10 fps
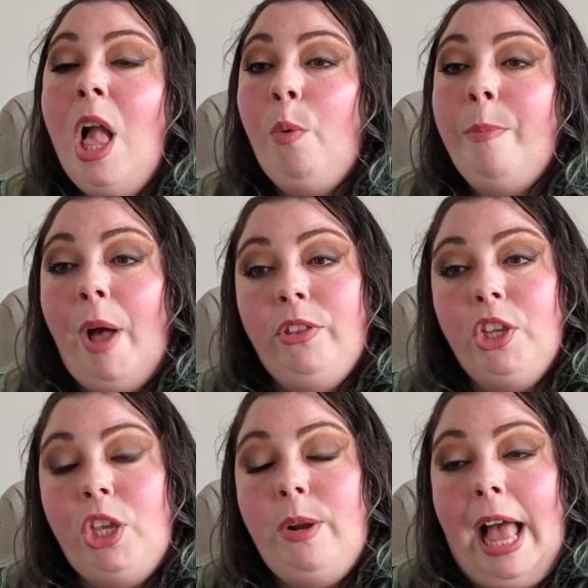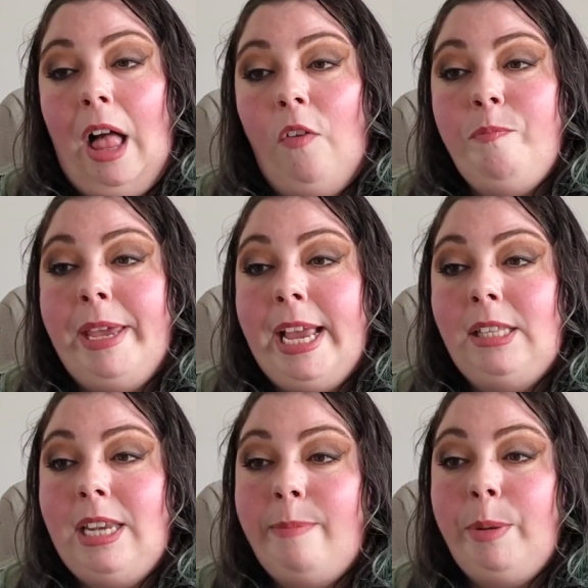We bought the cute elf. My
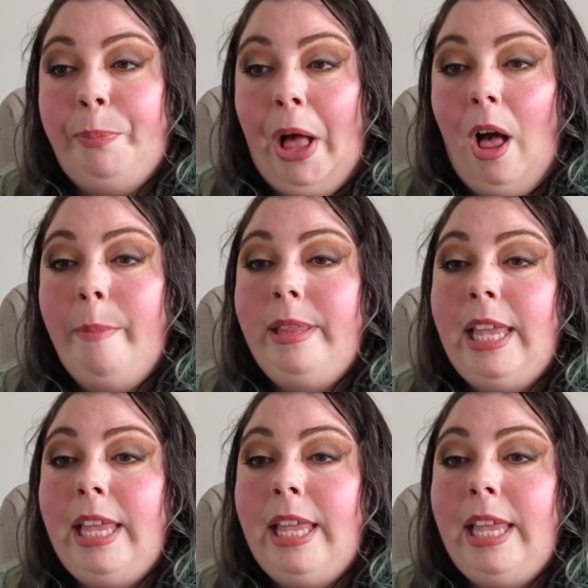kids named it Bob.